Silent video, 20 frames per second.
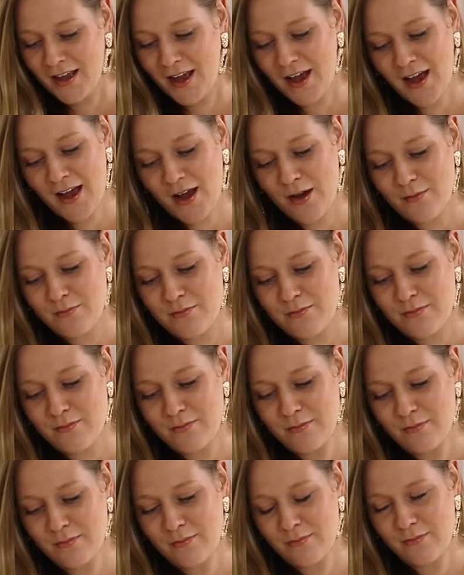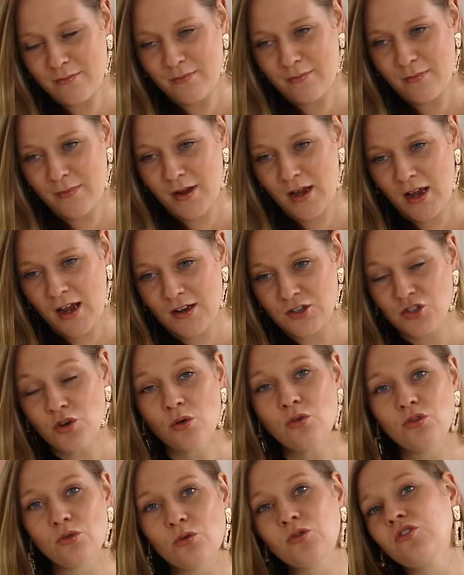
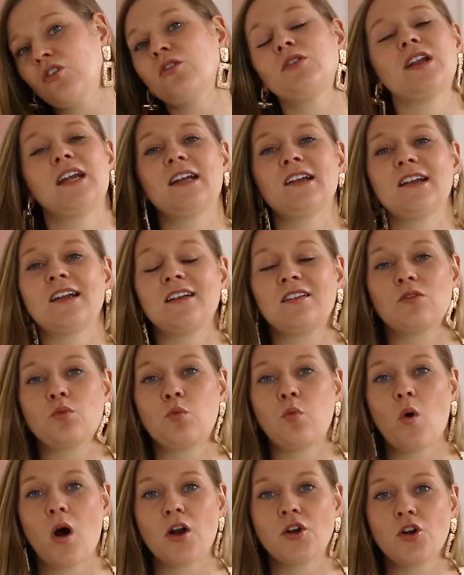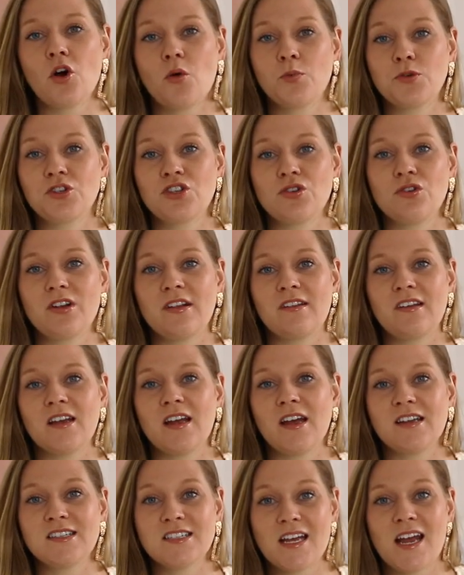Dogs also need at least one
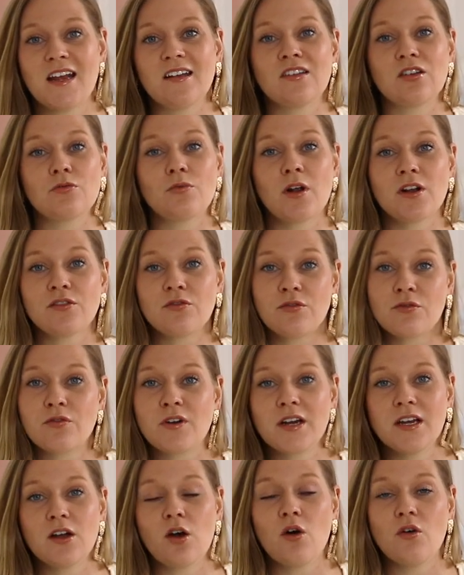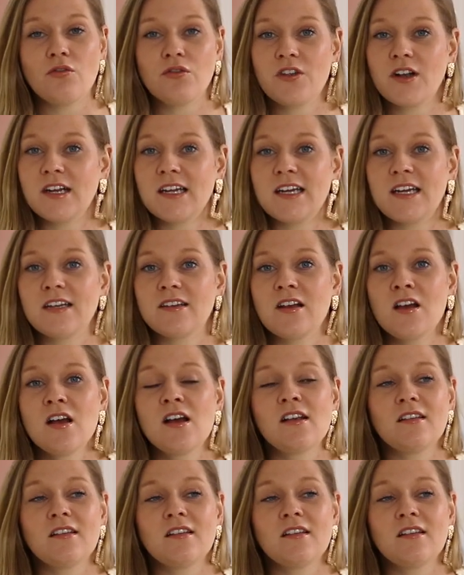opportunity a day to run free off the lead.